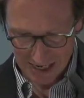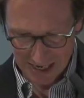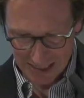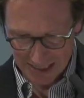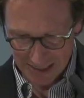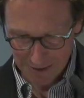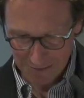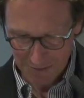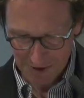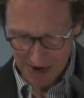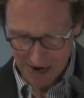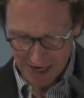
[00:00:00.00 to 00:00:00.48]

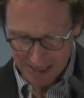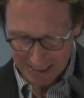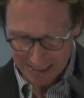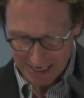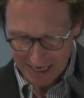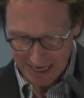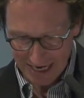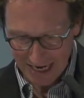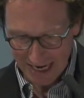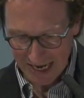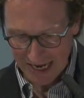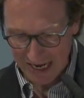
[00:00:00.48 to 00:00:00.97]

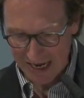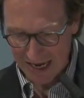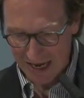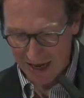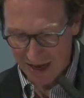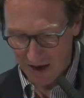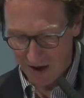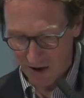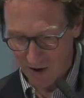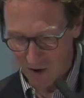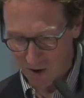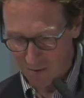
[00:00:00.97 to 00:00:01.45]
Surprisingly,
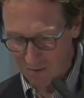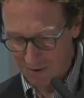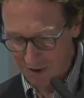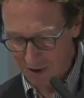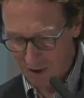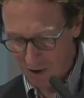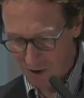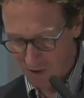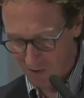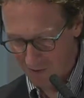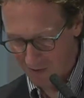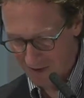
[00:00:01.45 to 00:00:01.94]
urban
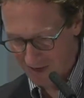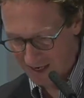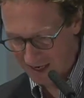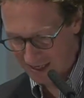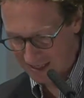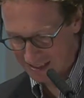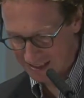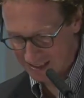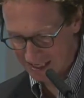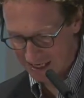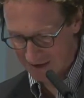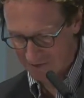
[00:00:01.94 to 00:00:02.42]

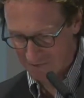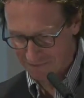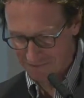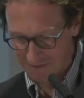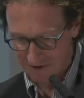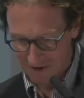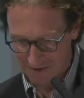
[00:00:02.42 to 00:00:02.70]
contexts have,